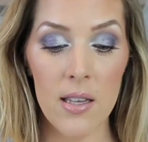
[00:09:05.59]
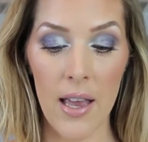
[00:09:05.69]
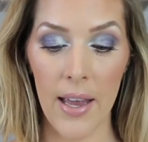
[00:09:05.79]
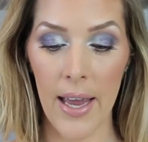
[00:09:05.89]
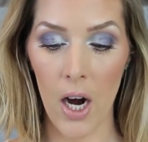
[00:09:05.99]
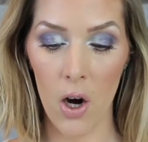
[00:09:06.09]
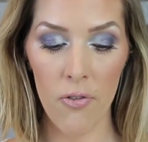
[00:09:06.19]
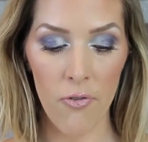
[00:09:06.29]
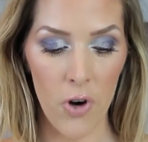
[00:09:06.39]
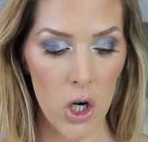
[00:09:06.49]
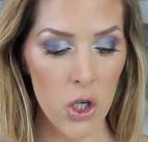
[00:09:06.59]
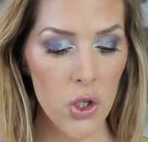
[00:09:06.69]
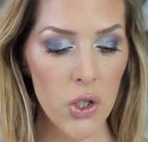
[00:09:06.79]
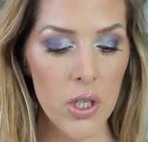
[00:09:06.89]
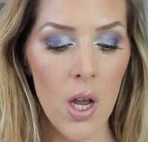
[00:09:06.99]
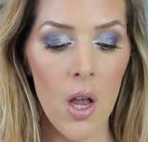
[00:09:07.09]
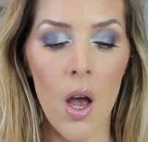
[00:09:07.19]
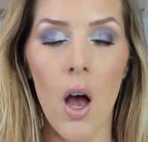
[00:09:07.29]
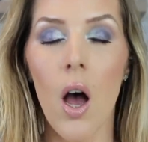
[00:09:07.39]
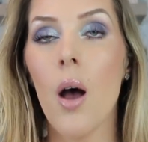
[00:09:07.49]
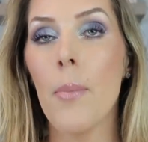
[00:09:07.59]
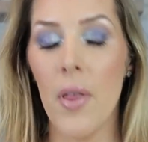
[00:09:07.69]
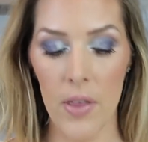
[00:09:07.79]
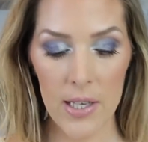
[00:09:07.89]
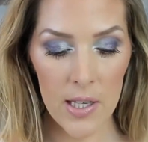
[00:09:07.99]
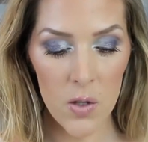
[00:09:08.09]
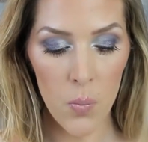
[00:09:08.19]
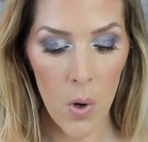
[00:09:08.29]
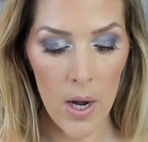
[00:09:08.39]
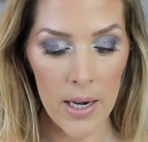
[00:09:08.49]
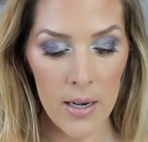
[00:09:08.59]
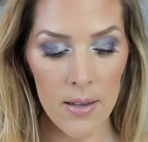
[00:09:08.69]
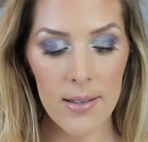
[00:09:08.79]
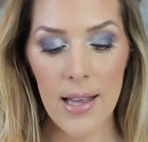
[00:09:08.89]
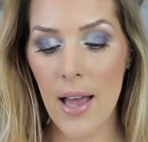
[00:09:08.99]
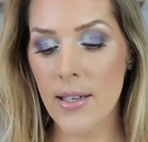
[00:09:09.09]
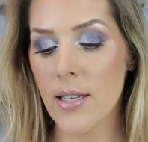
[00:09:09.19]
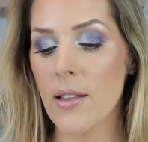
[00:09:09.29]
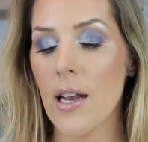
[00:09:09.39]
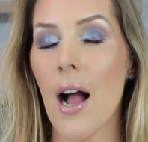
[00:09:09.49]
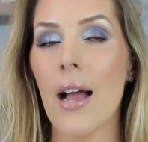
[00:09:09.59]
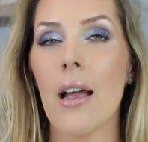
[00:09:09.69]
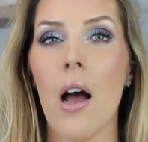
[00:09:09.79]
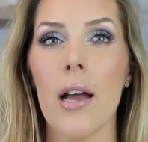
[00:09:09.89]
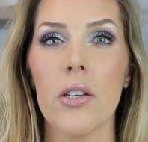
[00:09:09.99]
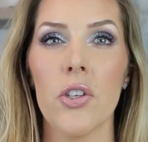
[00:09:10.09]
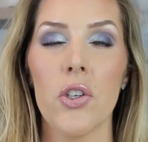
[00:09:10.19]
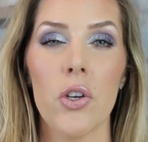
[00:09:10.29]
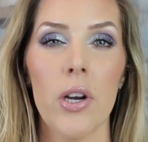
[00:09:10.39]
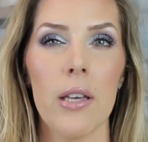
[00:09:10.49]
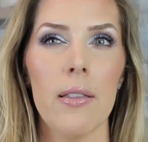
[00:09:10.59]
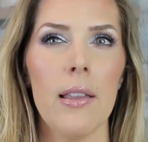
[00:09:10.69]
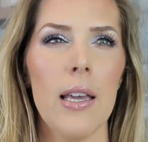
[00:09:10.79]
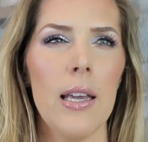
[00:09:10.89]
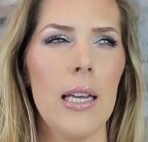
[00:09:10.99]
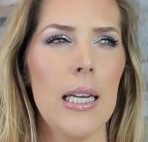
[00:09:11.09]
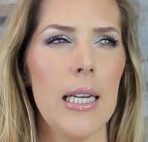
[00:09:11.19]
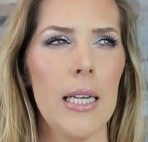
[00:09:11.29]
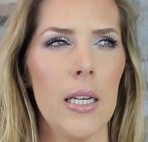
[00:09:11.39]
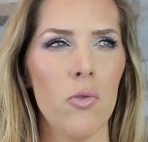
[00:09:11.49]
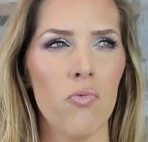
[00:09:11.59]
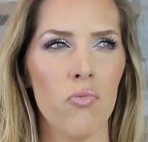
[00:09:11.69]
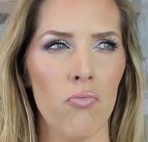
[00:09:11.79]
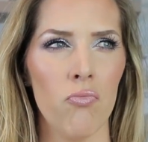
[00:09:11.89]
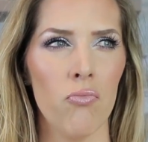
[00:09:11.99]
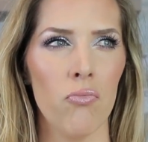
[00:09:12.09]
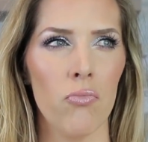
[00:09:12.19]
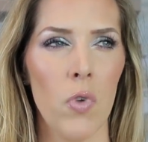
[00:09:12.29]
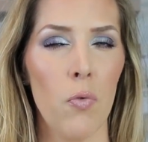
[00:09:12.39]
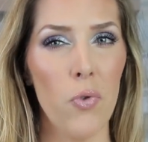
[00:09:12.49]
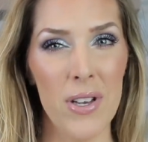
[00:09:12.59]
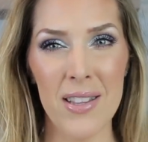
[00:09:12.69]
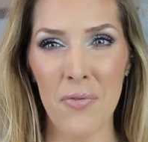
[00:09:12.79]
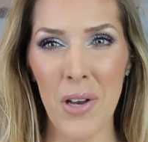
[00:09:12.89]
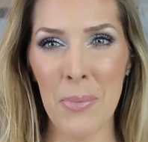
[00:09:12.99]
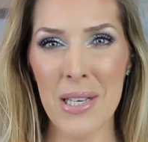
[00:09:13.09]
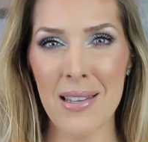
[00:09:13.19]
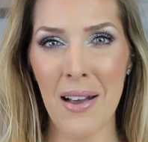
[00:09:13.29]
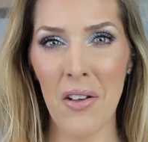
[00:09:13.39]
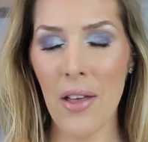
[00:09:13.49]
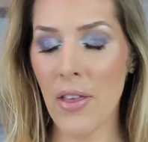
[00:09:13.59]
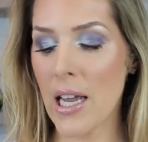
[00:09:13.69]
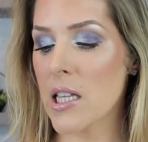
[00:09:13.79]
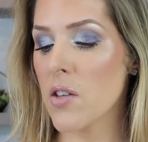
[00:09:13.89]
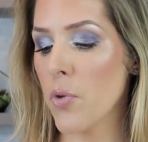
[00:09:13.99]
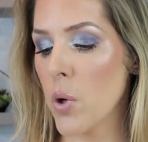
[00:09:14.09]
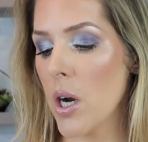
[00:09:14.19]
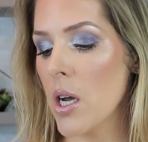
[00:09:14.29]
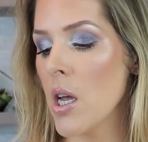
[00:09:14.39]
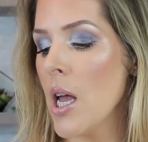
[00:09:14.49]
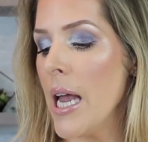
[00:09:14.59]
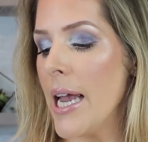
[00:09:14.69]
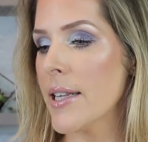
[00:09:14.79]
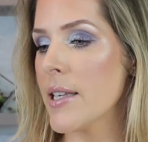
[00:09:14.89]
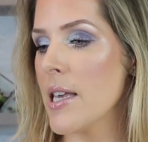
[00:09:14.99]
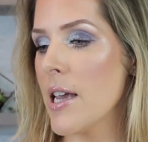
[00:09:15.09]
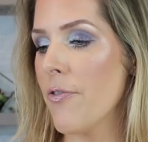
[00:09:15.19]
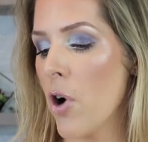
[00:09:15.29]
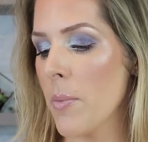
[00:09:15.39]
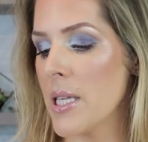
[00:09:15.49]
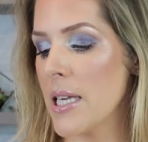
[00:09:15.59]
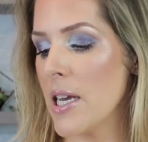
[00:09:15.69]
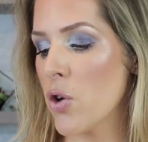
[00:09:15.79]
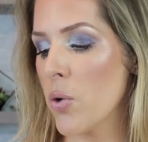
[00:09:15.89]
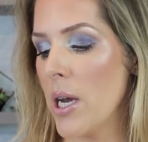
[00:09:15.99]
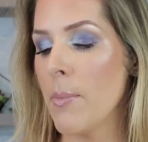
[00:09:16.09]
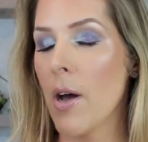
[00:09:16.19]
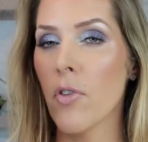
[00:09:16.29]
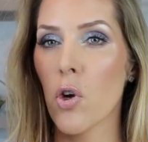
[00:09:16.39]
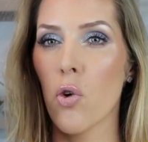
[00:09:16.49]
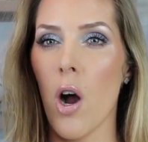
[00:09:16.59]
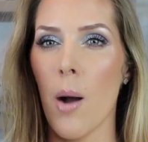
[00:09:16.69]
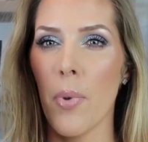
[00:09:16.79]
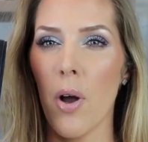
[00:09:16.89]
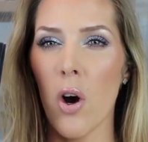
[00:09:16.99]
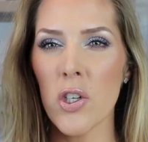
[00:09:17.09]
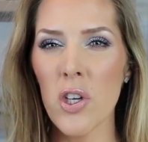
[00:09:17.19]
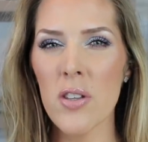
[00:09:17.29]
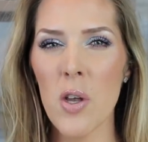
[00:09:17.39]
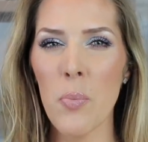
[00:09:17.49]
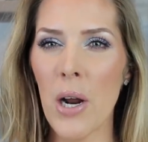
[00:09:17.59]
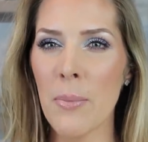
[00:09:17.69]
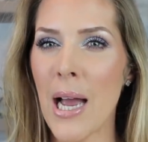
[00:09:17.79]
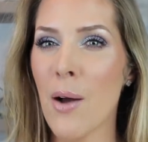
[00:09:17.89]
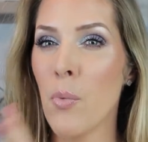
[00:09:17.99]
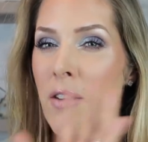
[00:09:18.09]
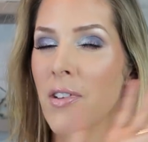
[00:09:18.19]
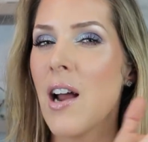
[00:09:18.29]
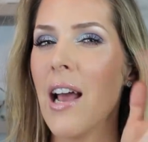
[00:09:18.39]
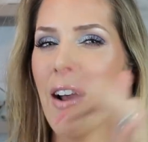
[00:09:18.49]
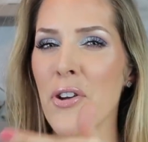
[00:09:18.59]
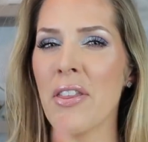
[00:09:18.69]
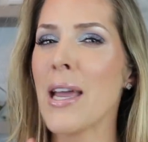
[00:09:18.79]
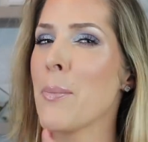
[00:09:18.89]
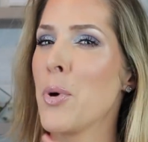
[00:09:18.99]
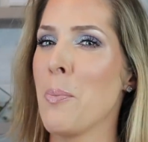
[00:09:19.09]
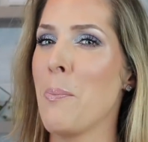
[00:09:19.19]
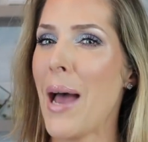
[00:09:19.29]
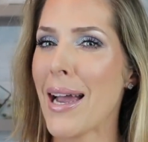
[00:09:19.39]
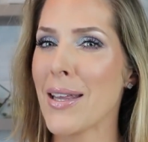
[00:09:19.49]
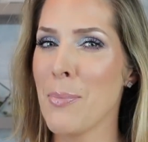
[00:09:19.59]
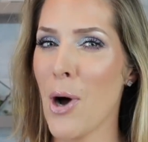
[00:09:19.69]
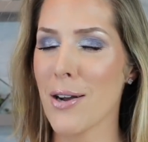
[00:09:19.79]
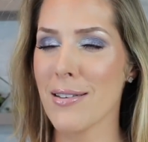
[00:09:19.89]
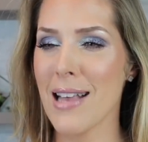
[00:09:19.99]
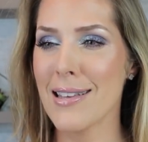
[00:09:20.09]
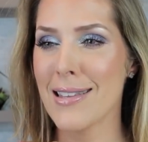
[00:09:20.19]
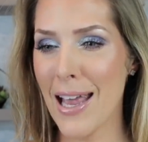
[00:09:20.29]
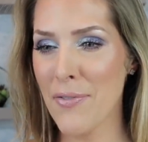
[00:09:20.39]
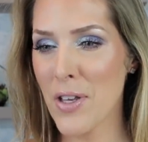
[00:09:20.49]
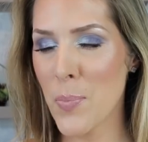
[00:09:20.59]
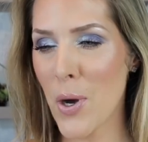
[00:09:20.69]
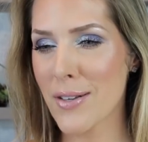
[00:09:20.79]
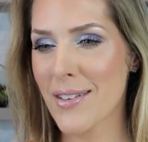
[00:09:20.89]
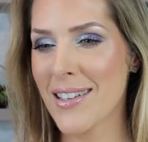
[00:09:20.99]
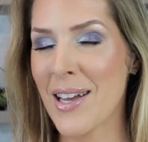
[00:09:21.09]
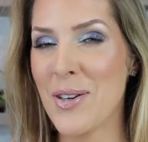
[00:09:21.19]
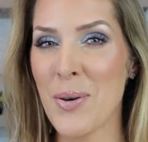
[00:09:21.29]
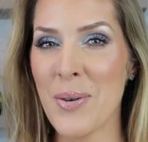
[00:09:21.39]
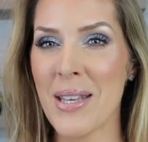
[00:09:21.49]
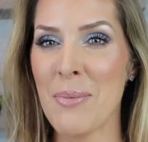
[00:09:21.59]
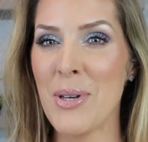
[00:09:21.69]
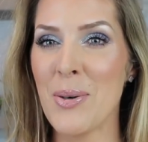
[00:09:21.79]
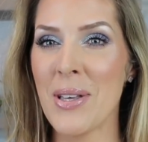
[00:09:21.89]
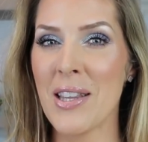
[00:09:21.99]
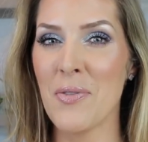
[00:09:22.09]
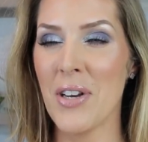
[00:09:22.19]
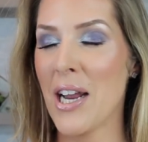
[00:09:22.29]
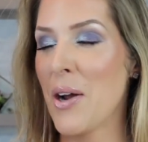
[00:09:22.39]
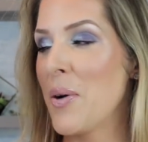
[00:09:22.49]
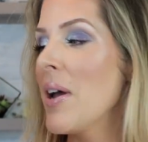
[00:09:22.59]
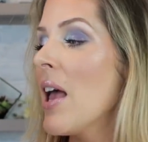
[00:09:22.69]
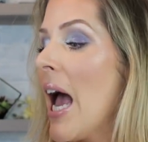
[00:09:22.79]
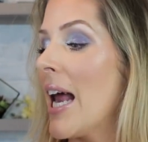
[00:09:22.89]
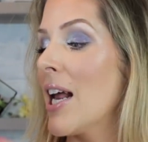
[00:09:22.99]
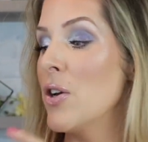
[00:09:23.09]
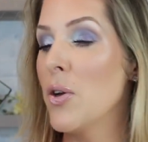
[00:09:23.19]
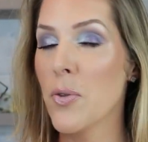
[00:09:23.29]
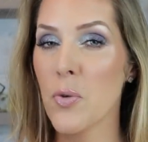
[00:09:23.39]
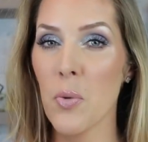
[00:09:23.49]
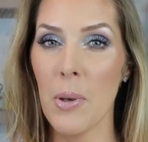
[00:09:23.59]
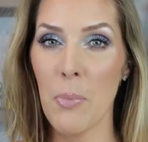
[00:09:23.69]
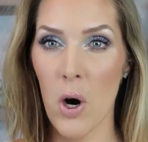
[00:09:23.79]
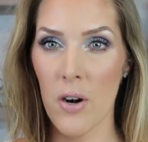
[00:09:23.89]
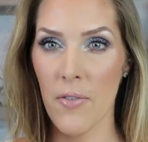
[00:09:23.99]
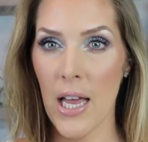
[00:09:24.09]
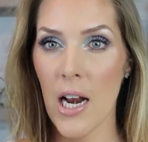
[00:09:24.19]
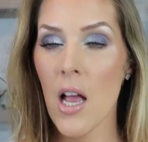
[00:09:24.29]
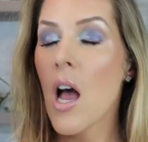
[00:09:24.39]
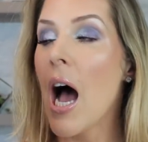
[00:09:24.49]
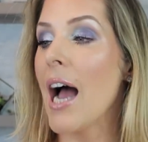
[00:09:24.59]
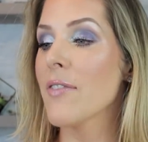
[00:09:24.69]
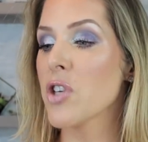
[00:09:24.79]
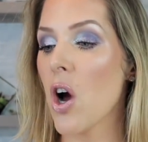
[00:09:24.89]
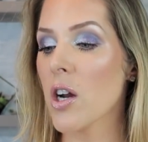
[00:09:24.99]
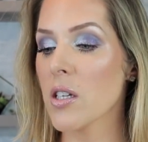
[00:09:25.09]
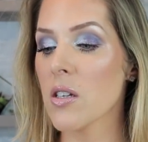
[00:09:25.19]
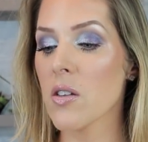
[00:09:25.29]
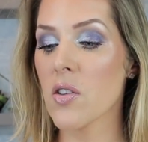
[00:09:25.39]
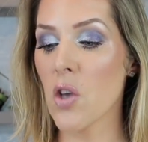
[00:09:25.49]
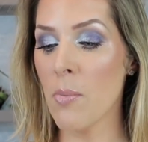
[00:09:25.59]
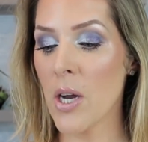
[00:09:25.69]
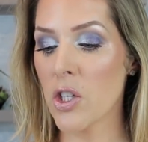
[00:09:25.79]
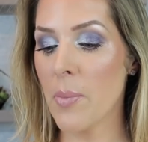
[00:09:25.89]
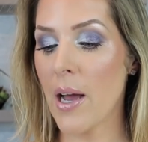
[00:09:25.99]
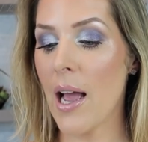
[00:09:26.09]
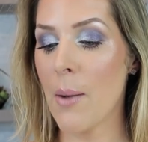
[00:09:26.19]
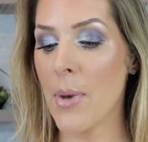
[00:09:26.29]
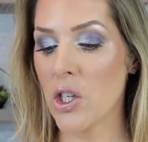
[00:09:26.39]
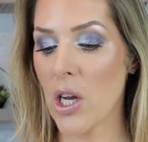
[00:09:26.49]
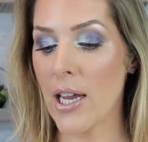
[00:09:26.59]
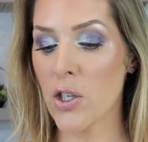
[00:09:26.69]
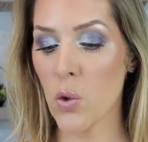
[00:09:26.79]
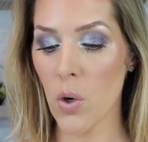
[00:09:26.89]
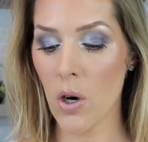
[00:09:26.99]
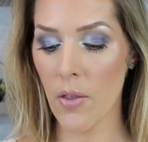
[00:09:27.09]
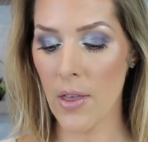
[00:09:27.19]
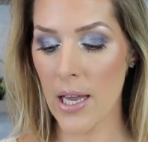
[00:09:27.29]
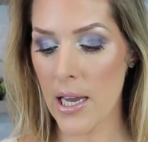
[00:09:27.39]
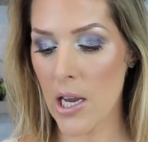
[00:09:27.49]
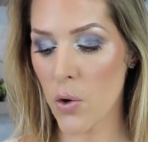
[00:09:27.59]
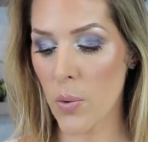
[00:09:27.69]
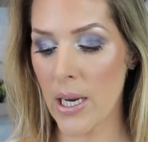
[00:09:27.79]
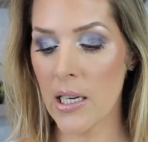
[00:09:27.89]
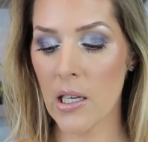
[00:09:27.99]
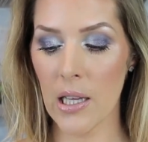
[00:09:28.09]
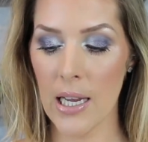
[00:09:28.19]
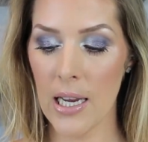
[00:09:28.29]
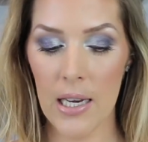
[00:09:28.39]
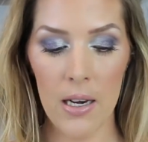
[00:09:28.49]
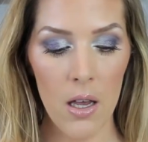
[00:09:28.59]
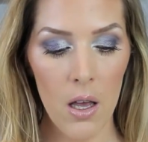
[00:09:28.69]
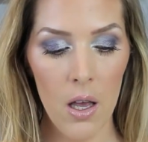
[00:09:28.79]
skincare first. Um, this is one set that I got during the friends and family sale, I think at Sephora. It's the Farmacy Cream of the Crop. Aren't y'all so proud of me? I went and got everything and put them back in the box. I saved this box because I knew I was going to be doing this video and I knew this would be part of it. I've talked so much about how much I adore the Green Clean